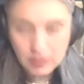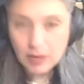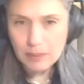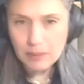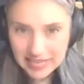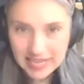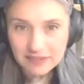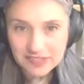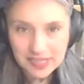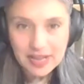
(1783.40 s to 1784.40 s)

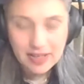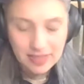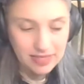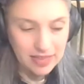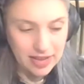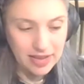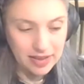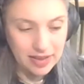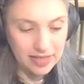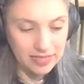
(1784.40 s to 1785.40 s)
believes
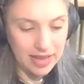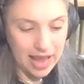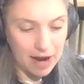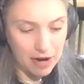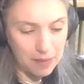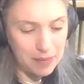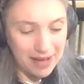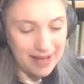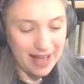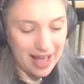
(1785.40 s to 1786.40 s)
the the Arab
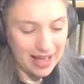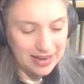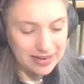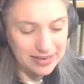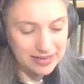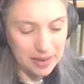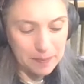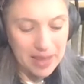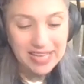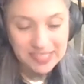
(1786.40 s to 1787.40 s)
and
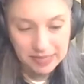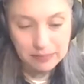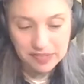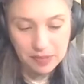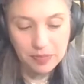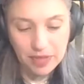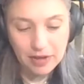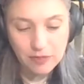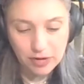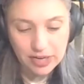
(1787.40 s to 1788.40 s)
pays him
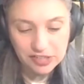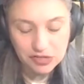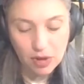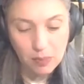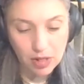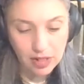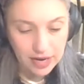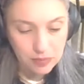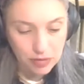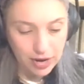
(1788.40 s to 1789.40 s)
something for his trouble
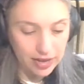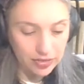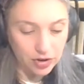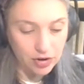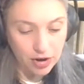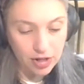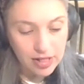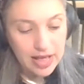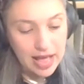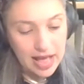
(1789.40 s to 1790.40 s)
in bringing the girl
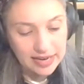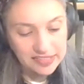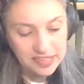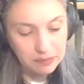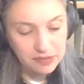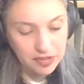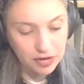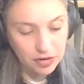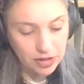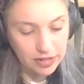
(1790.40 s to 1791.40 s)
and accepts the
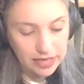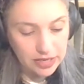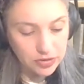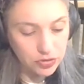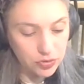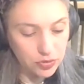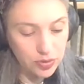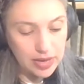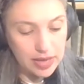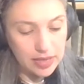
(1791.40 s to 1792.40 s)
girl into
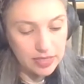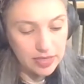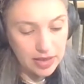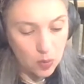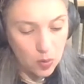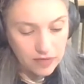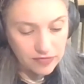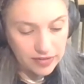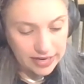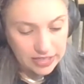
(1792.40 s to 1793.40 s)
the
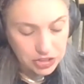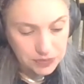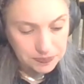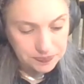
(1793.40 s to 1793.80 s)
orphanage.